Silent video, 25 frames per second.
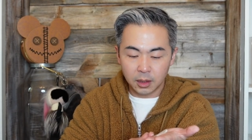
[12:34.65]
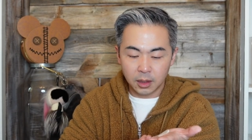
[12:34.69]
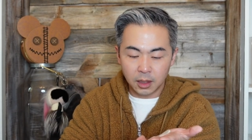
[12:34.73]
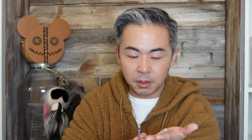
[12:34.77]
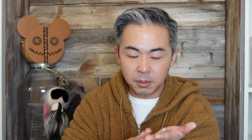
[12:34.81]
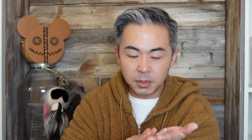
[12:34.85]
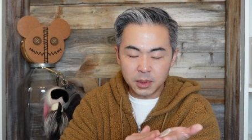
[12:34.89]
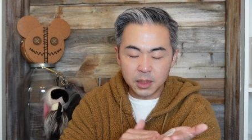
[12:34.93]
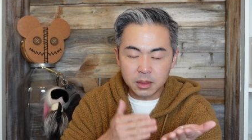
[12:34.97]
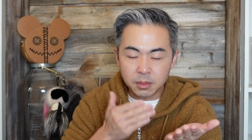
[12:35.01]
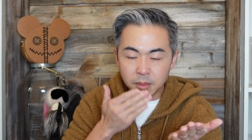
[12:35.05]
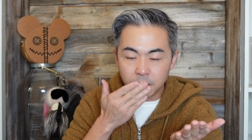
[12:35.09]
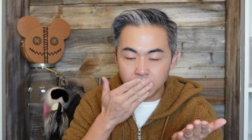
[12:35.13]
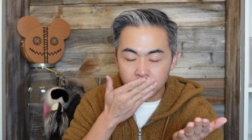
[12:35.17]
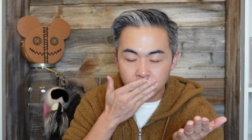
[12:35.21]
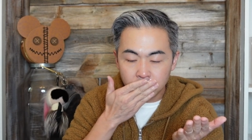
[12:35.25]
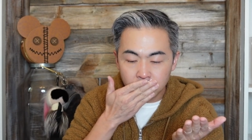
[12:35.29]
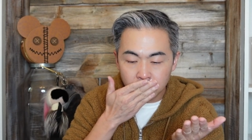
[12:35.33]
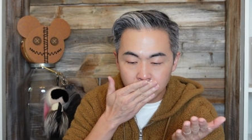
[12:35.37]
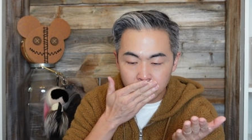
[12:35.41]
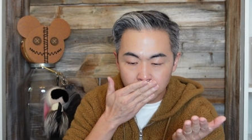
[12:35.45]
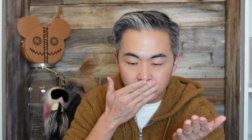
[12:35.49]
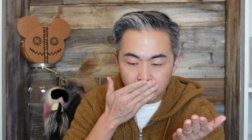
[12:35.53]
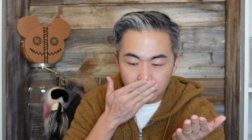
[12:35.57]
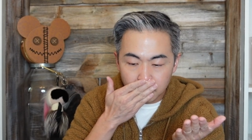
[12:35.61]
Let me.
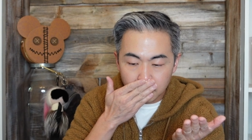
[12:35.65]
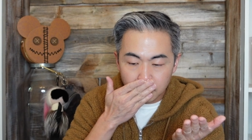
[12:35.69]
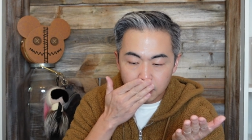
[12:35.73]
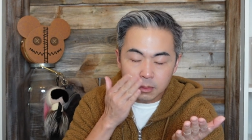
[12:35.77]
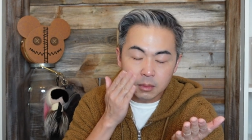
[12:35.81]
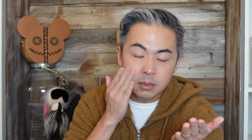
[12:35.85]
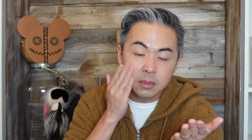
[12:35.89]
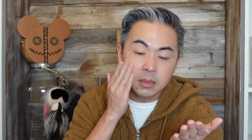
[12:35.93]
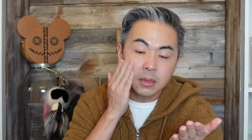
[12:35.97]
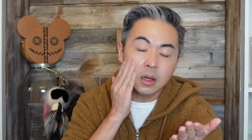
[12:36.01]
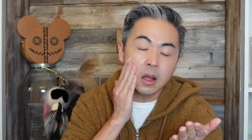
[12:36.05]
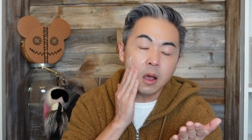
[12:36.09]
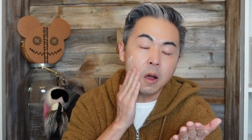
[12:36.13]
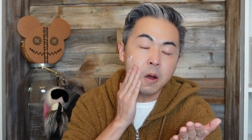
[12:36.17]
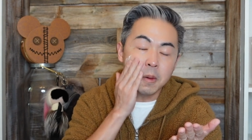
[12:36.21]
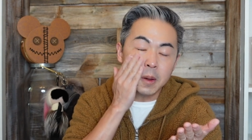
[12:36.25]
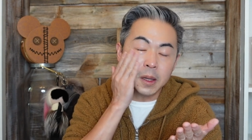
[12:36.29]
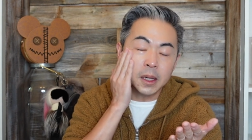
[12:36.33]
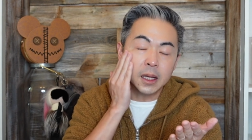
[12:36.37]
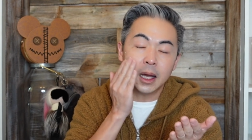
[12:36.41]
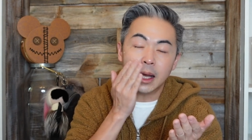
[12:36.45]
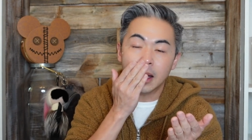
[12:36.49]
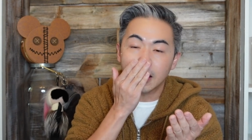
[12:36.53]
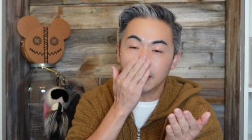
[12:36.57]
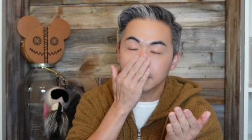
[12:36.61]
oh my
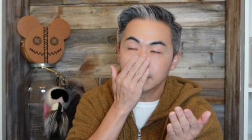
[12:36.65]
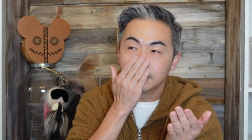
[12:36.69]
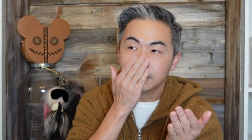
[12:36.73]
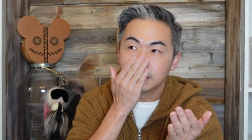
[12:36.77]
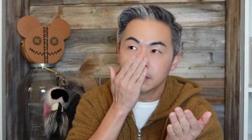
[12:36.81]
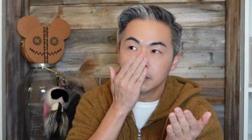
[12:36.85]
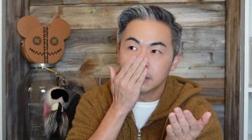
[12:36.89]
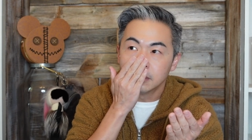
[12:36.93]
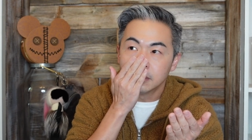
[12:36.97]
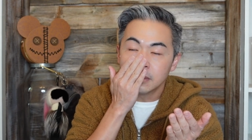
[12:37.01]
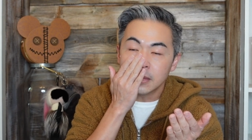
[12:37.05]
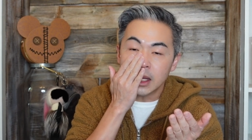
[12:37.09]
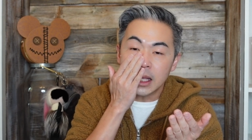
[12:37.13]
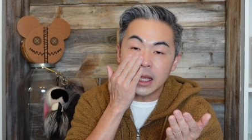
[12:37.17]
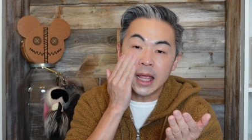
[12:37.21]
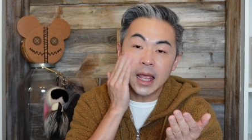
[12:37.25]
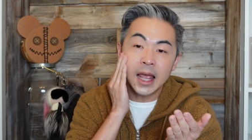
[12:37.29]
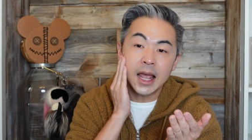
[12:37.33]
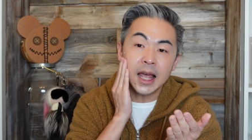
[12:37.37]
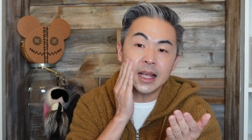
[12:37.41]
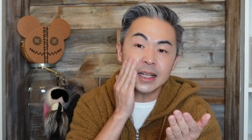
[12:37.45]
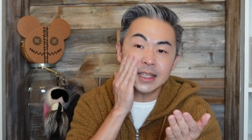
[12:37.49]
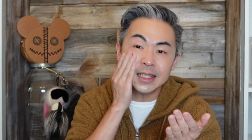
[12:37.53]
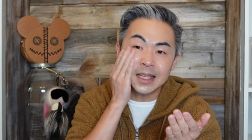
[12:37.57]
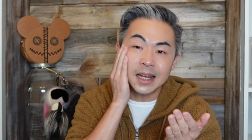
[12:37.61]
god, it
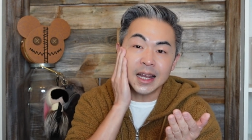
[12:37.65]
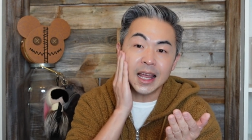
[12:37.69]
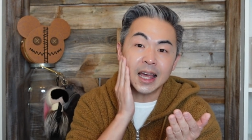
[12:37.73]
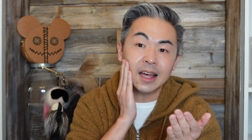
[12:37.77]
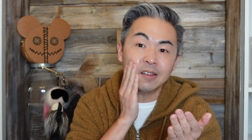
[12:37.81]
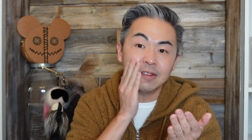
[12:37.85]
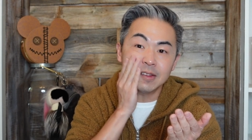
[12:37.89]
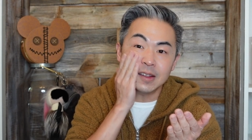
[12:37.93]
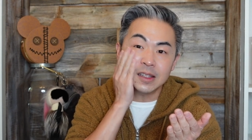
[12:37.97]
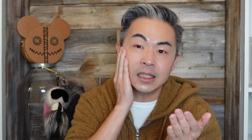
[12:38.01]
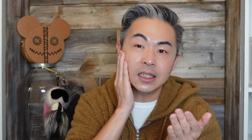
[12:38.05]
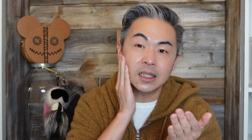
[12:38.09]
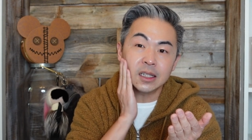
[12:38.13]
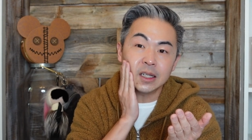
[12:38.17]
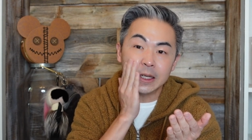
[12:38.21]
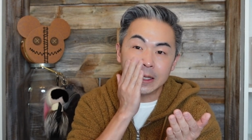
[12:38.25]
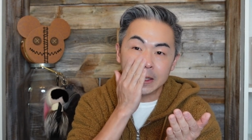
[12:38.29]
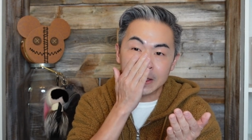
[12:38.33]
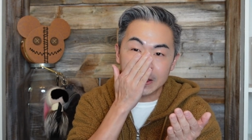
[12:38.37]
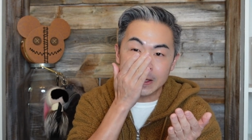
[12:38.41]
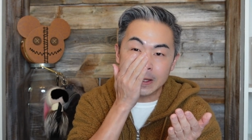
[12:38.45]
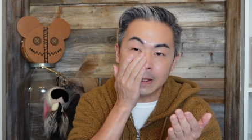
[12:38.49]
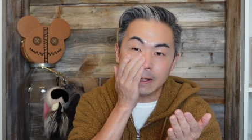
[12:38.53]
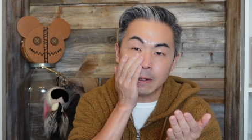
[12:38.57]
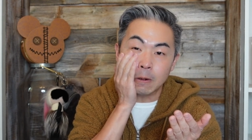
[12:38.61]
has lavender
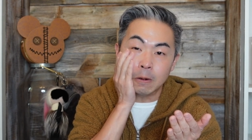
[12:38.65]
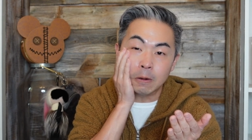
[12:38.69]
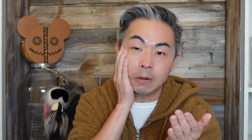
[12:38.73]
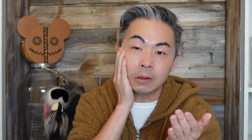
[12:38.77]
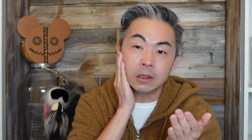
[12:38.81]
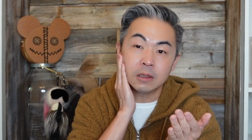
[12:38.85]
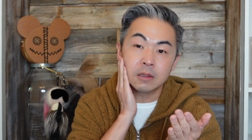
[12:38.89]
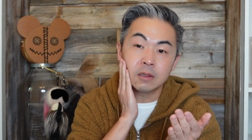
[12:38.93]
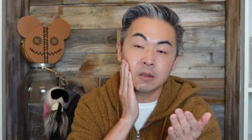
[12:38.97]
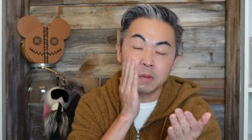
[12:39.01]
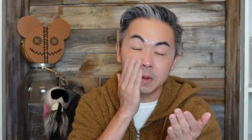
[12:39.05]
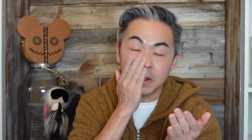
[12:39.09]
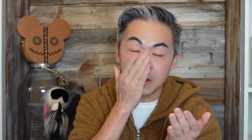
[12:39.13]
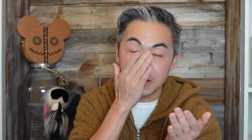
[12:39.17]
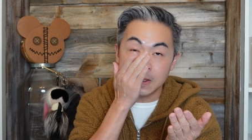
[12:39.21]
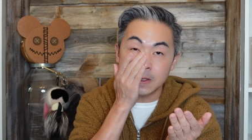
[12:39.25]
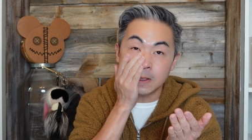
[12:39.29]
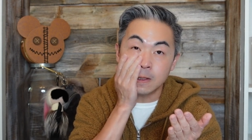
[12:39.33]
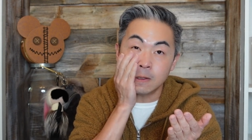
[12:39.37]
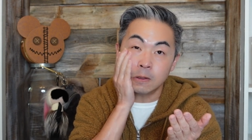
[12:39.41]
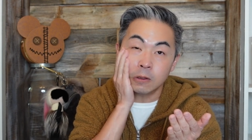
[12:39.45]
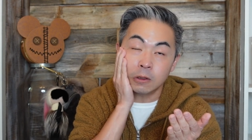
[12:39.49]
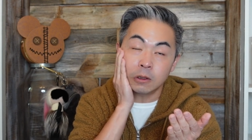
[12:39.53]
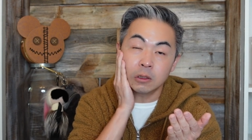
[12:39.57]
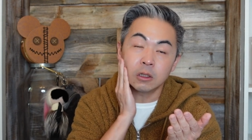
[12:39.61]
in there. Oh, it smells
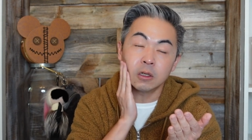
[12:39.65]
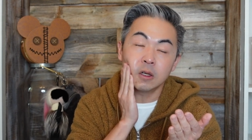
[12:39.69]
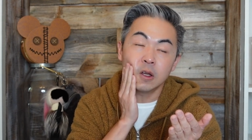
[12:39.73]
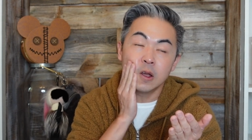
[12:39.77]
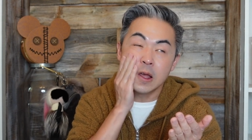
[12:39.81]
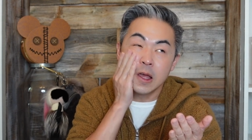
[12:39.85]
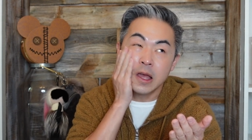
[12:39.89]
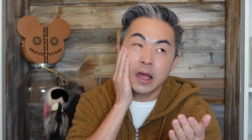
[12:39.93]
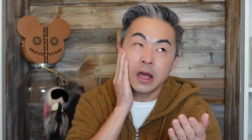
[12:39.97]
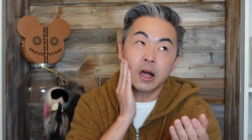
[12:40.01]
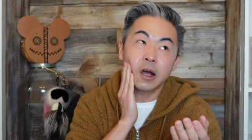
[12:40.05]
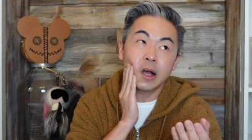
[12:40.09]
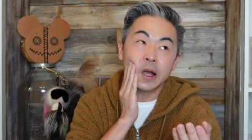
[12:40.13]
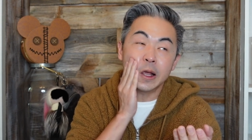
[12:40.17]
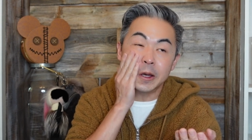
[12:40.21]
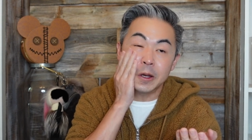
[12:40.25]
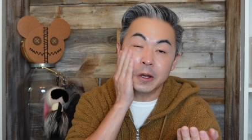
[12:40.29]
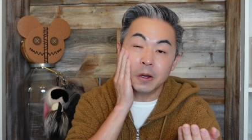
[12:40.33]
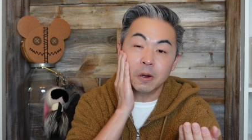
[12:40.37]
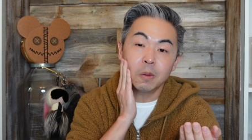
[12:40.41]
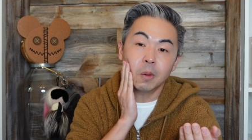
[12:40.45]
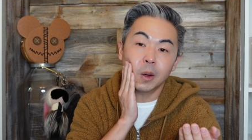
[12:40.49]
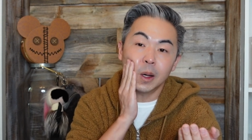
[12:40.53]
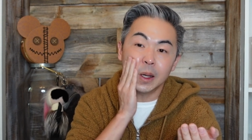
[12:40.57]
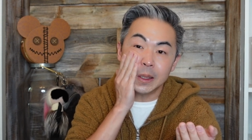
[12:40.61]
so good. Okay,
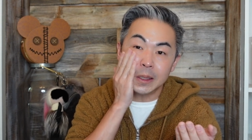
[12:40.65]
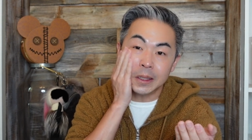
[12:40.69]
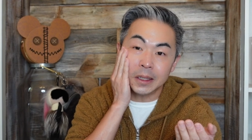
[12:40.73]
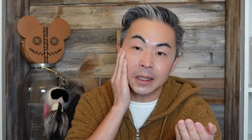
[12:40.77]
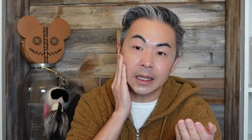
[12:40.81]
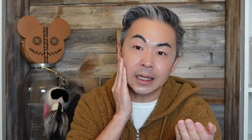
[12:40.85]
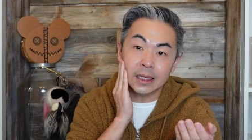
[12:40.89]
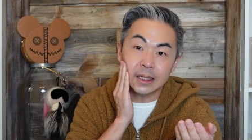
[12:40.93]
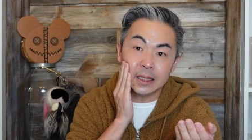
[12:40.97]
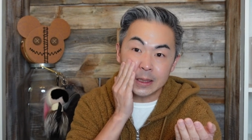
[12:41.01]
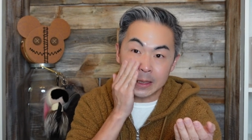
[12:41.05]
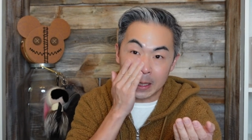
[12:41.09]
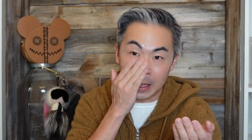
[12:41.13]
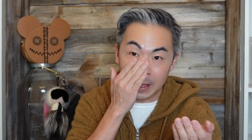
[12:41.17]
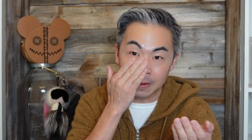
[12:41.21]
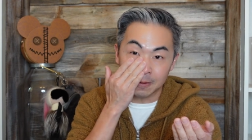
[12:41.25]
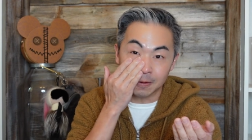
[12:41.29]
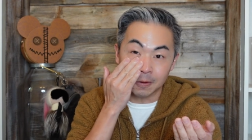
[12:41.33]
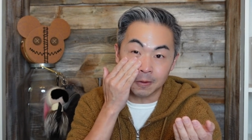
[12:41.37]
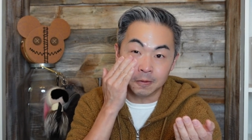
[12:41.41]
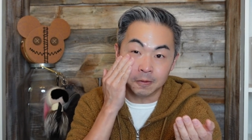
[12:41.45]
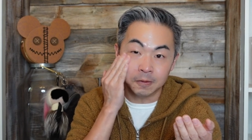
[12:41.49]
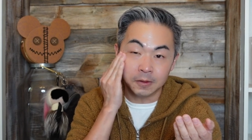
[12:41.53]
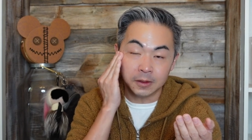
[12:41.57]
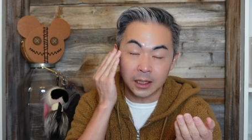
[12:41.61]
no wonder they say
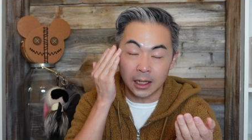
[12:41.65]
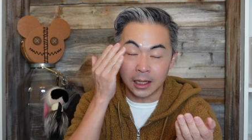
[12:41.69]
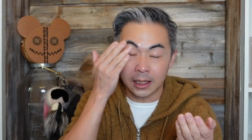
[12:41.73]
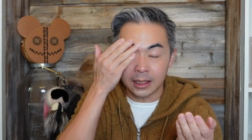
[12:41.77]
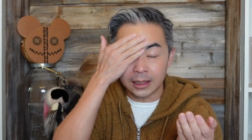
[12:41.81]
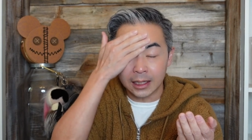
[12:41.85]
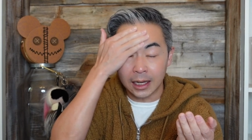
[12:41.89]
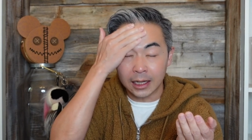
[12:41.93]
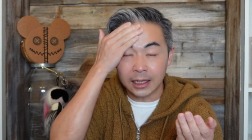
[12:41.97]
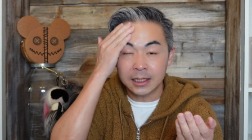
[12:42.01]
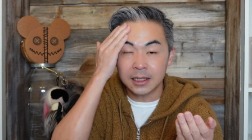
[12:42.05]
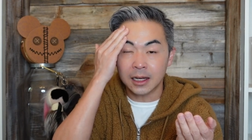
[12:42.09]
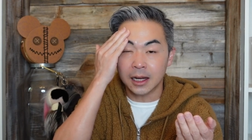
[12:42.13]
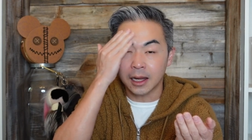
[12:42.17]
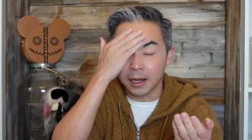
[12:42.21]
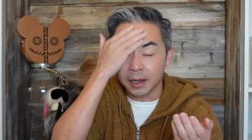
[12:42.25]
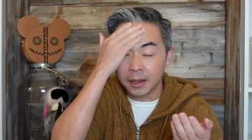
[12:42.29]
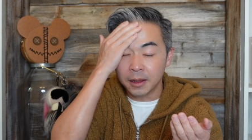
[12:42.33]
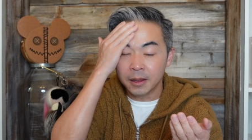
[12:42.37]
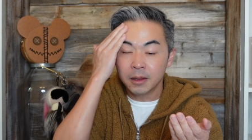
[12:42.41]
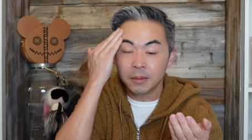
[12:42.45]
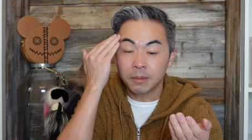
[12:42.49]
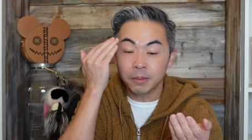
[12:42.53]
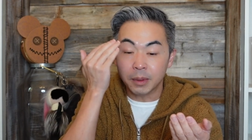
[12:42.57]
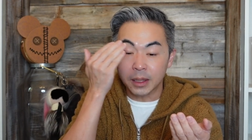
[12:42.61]
over at nighttime
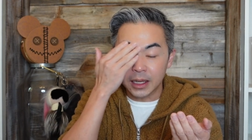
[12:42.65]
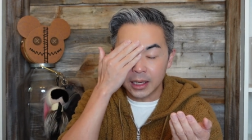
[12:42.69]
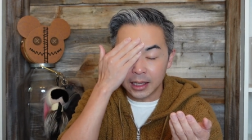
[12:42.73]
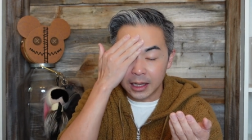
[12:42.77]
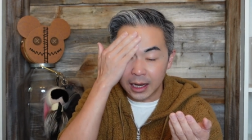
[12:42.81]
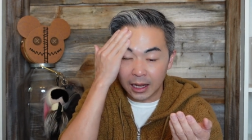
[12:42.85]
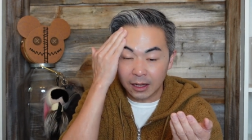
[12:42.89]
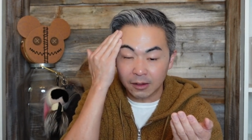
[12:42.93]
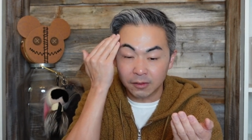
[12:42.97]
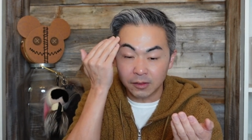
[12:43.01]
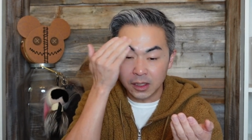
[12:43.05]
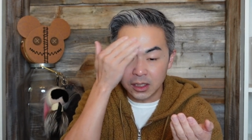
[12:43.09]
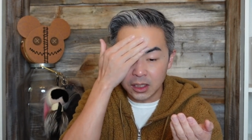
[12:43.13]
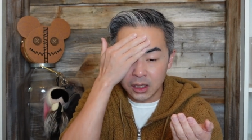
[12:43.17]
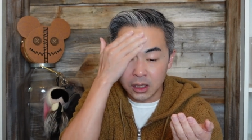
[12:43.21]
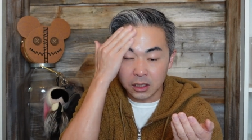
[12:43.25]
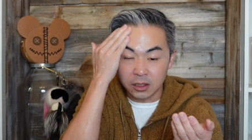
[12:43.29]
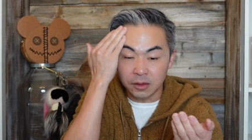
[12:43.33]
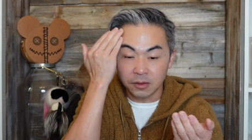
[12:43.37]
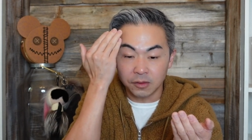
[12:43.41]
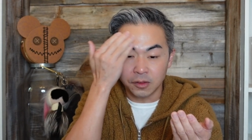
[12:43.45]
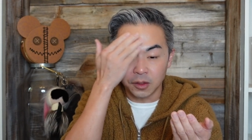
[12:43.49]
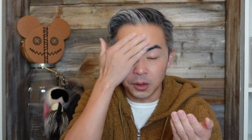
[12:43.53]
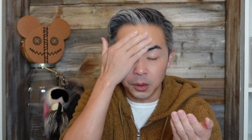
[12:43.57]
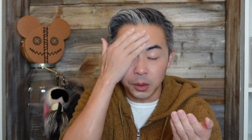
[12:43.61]
because lavender is
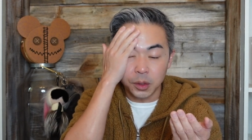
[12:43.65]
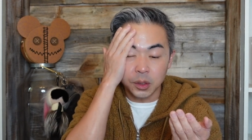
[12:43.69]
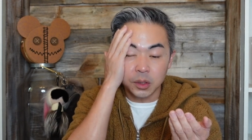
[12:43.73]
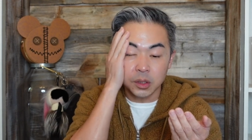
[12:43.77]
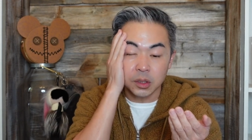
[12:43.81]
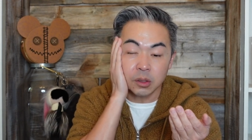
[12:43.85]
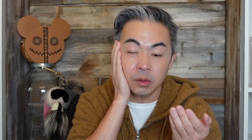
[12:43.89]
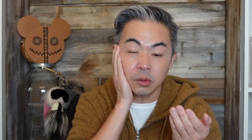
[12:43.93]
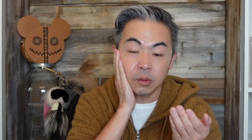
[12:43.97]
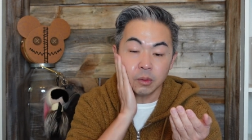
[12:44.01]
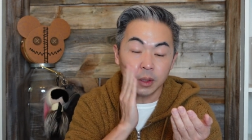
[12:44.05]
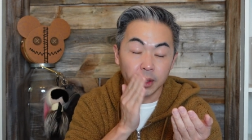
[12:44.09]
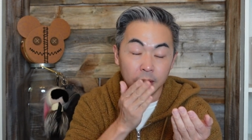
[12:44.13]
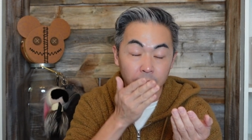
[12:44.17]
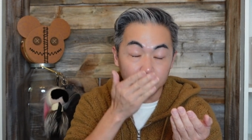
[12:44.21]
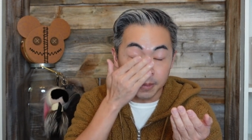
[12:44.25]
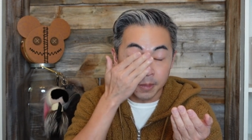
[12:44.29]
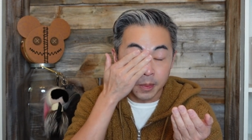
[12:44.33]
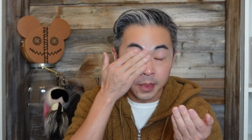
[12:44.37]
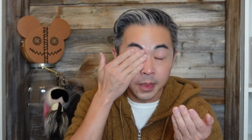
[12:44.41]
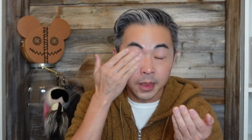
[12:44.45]
very soothing.